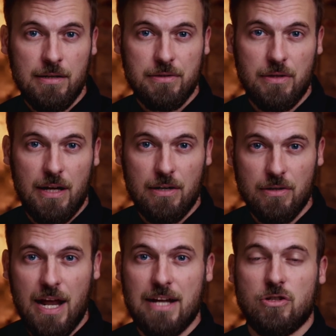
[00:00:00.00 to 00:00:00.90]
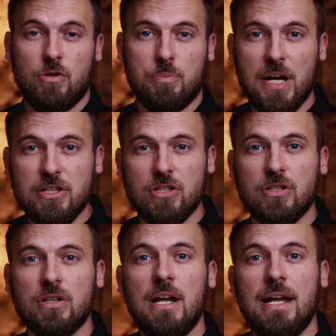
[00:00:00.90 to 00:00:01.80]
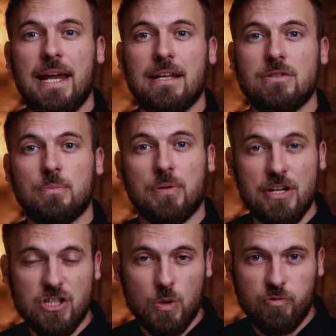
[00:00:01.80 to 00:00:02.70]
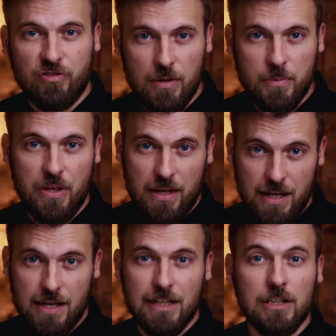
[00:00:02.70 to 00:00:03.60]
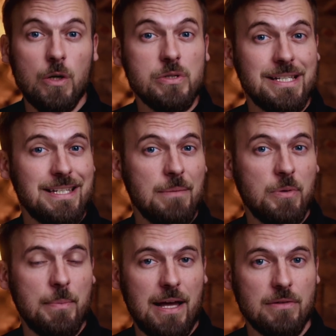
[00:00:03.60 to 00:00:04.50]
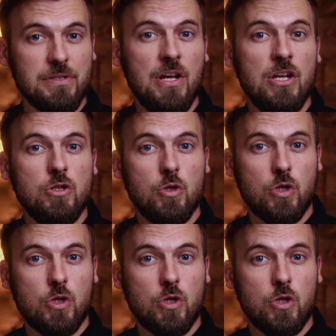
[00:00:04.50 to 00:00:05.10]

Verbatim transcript: to international pressure and to pressure from within and closed the Temple Mount to